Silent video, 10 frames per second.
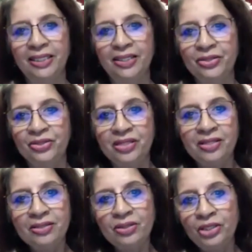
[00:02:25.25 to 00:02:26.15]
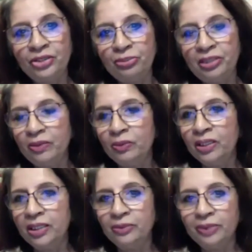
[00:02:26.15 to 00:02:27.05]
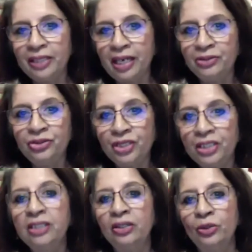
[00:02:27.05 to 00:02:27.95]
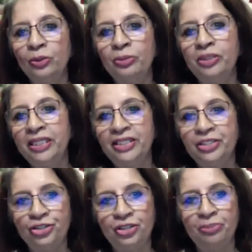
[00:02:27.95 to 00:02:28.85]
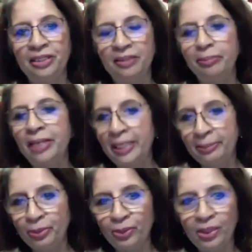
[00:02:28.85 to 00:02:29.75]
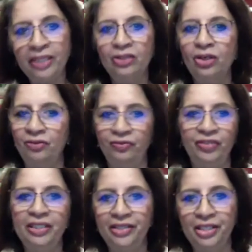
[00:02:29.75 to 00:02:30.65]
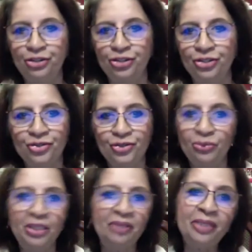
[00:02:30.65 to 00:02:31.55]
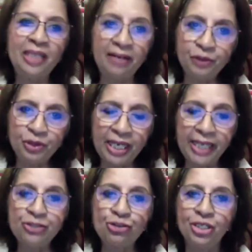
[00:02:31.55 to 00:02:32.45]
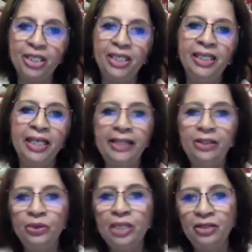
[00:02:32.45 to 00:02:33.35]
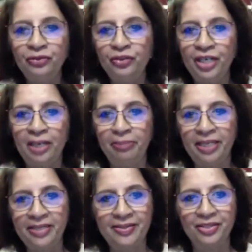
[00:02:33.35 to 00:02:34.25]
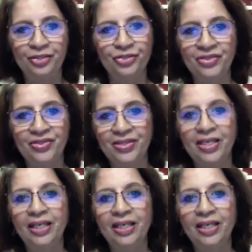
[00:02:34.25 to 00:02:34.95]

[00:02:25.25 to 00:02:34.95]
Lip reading: So this is going to be a world without real global leadership in a bipolar configuration. So we will have to hedge and look out for our best interests.